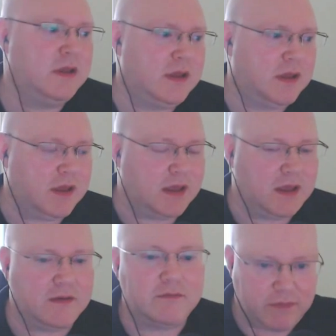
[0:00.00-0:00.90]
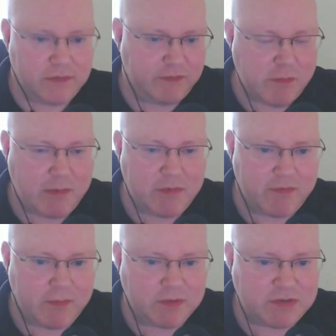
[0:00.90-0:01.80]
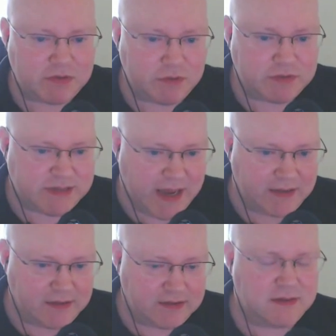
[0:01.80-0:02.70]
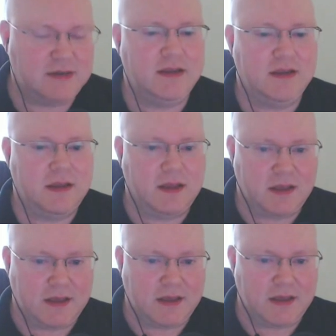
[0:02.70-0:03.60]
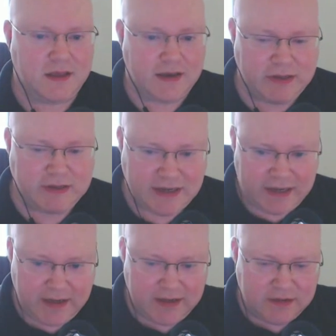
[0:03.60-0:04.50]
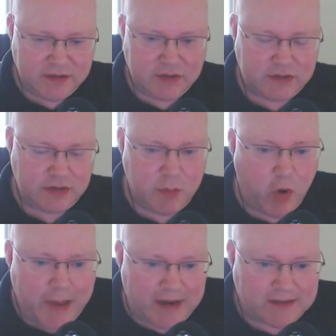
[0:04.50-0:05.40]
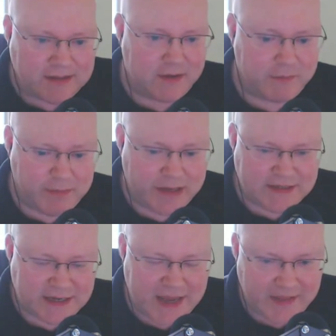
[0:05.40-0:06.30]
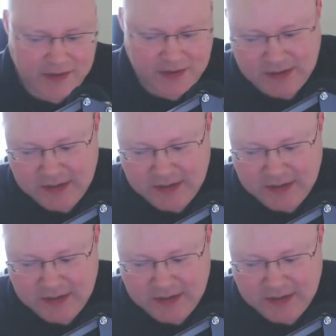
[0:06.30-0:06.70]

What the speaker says: If you remember from your school science, an alloy is any two or more metals that are mixed together.